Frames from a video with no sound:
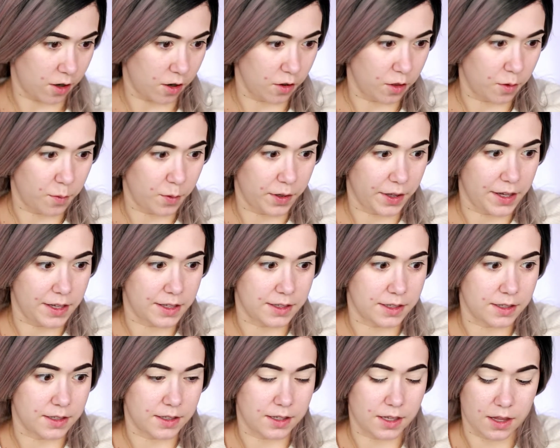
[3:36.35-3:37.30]
all the
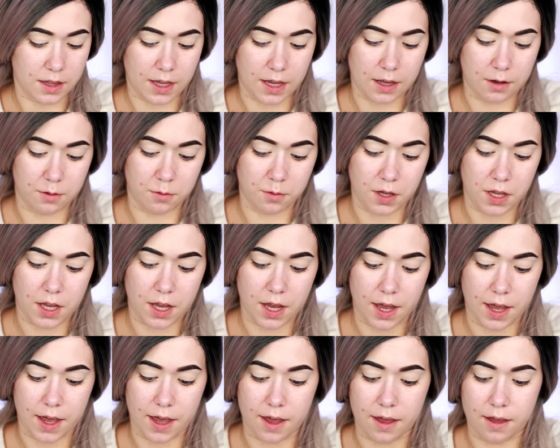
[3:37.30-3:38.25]
places that we
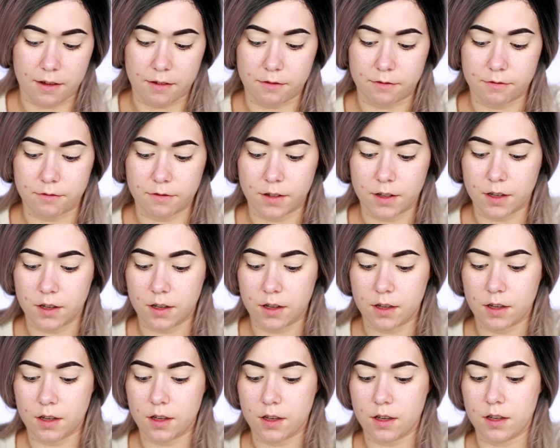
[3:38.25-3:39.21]
have
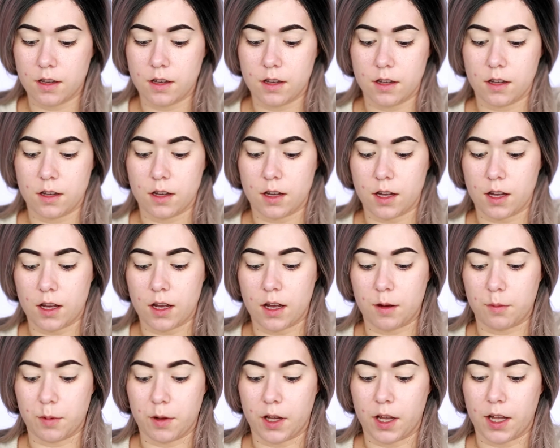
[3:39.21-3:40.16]

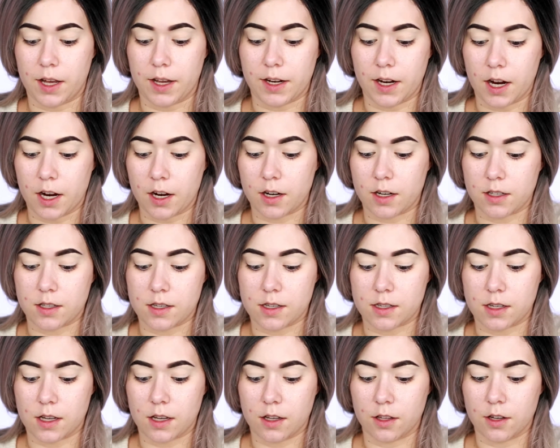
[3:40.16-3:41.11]
applied our
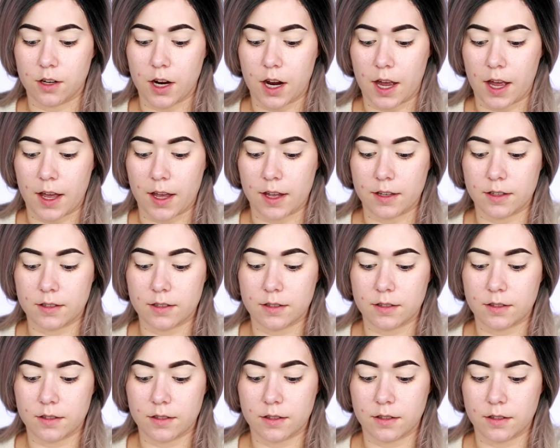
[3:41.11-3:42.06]
concealer at.